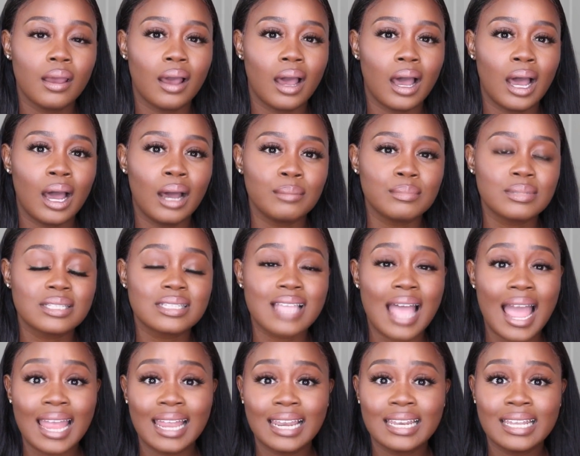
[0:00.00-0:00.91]
um,
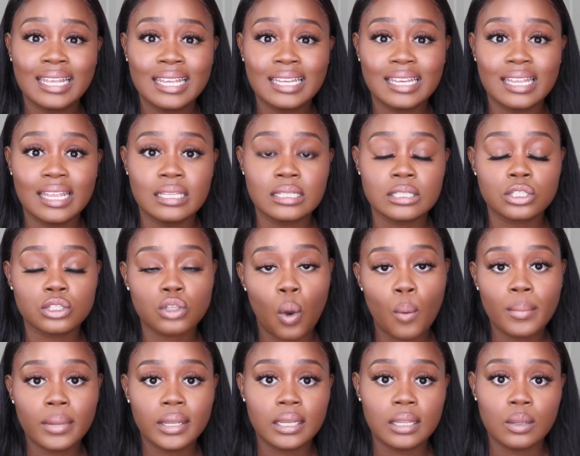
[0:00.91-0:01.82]
style it in
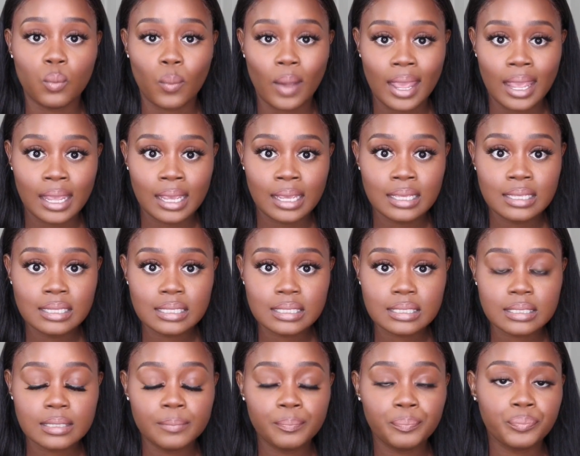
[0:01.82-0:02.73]
so many
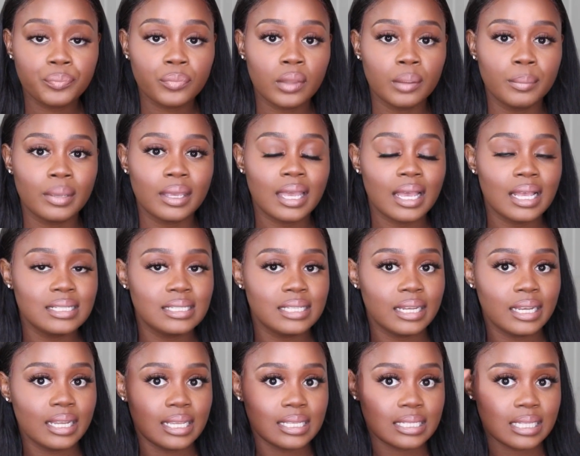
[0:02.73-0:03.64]
ways because
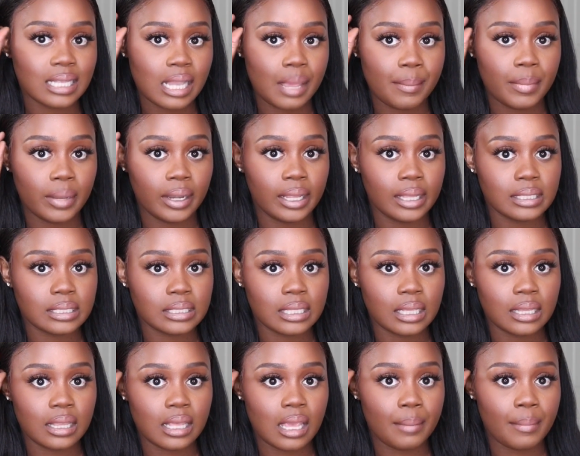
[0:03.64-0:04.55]
it is limited
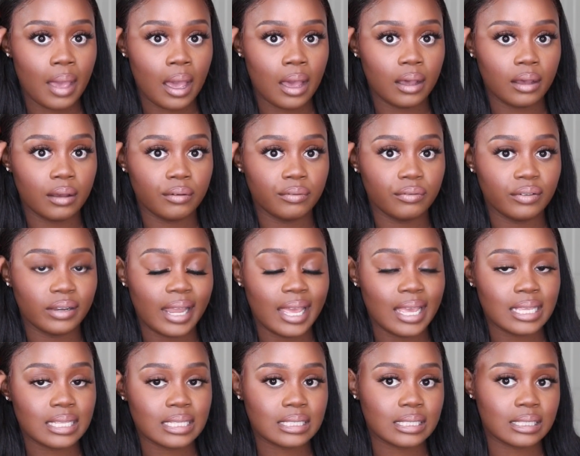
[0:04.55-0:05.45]
to the amount of
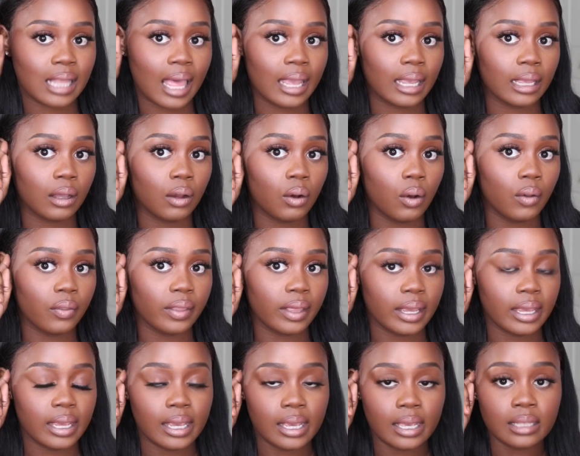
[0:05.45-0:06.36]
lace like on
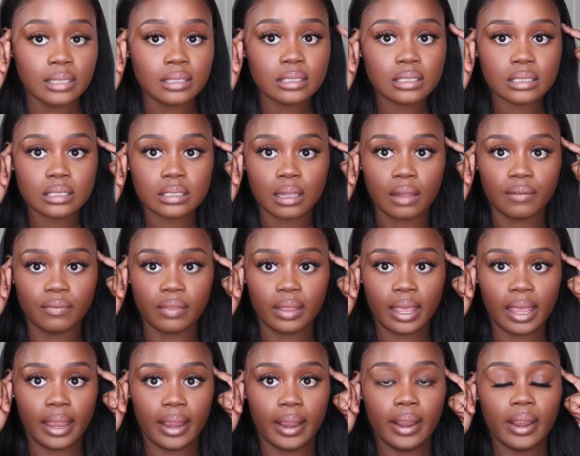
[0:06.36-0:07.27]
the ends of the
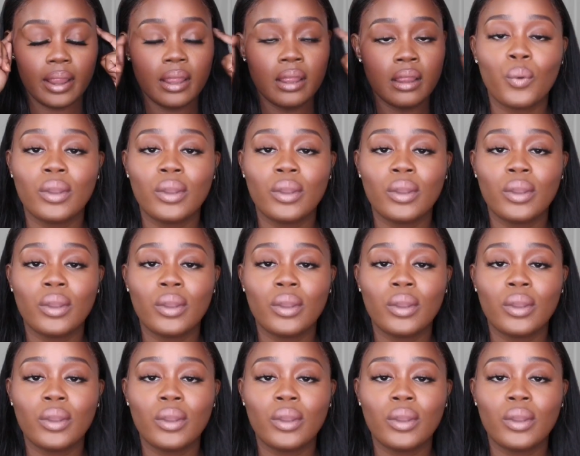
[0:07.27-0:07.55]
hair.